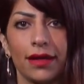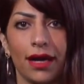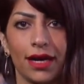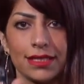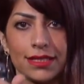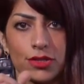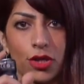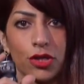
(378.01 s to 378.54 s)
I
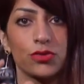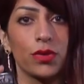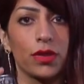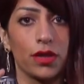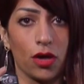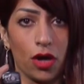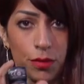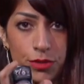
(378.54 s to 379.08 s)
start with
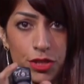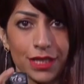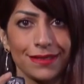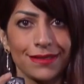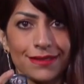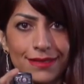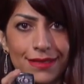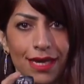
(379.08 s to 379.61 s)
the object
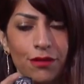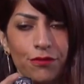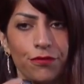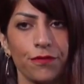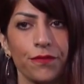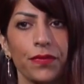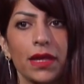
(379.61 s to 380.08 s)
itself.